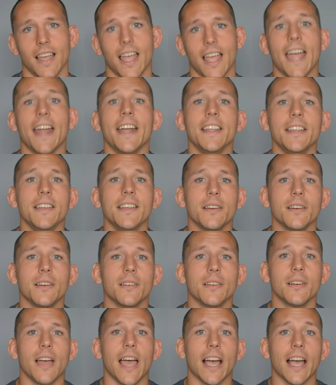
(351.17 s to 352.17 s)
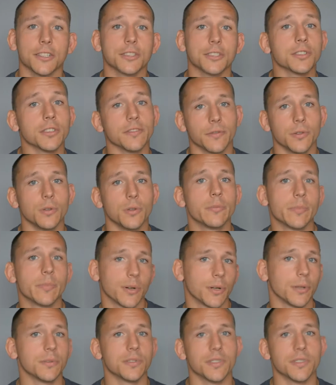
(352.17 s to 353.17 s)
Any extra food
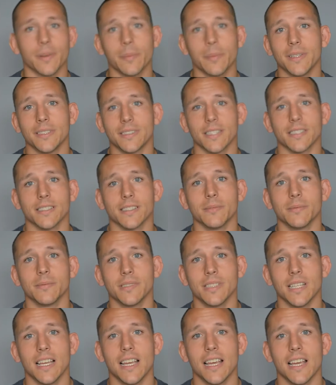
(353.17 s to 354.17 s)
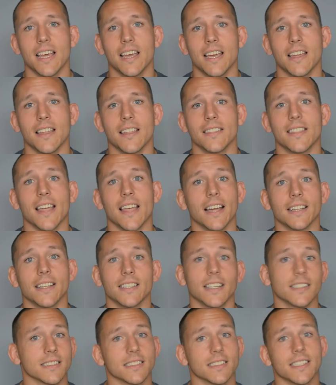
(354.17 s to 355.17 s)
produced from these systems that
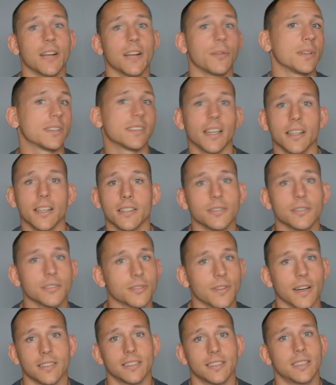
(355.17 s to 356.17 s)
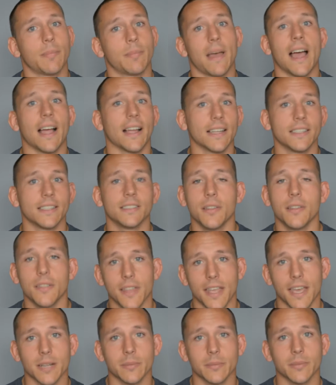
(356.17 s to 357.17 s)
doesn't get recycled directly back into
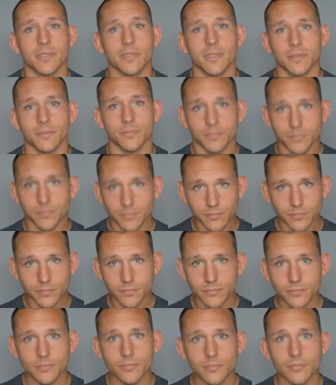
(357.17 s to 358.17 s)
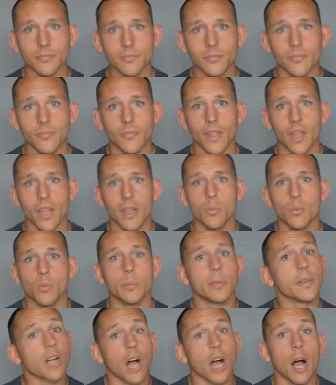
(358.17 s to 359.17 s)
the animals
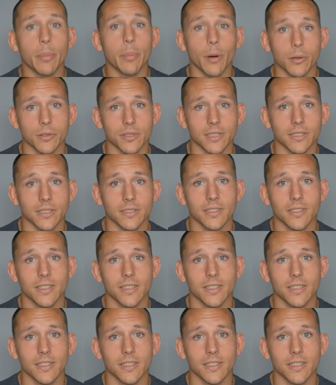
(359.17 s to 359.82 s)
would be composted